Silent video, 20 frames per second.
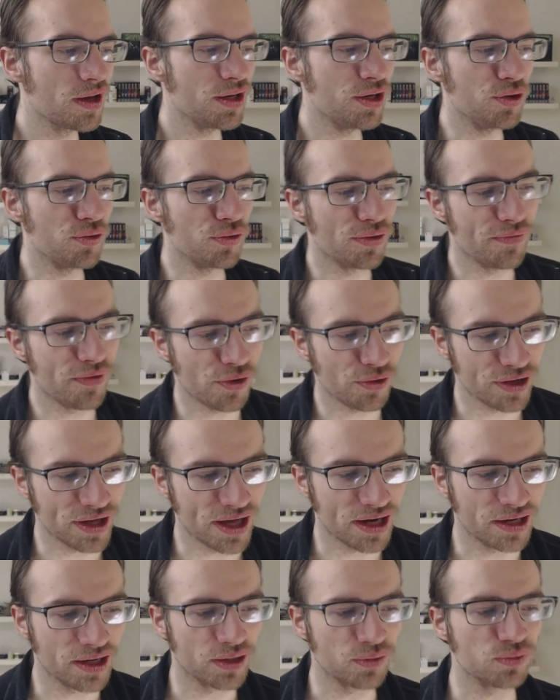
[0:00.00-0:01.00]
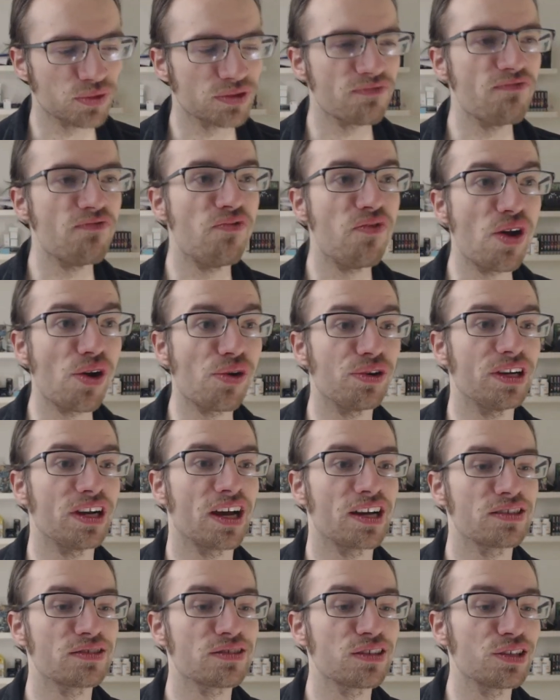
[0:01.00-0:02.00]
near the very ending was very
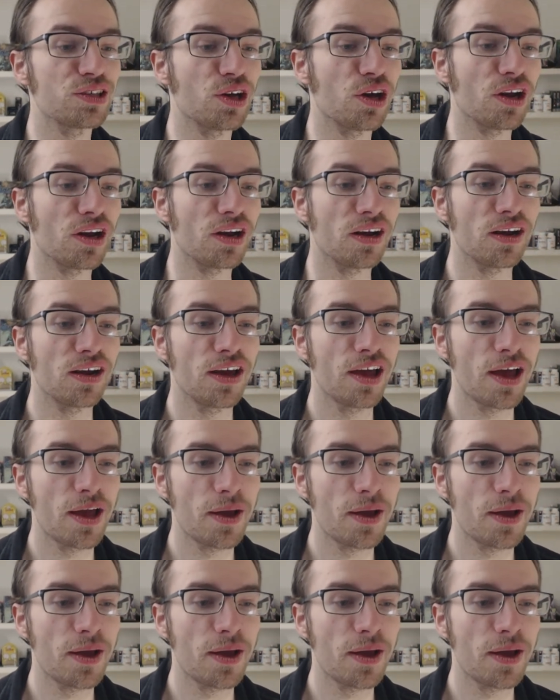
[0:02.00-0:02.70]
nicely done.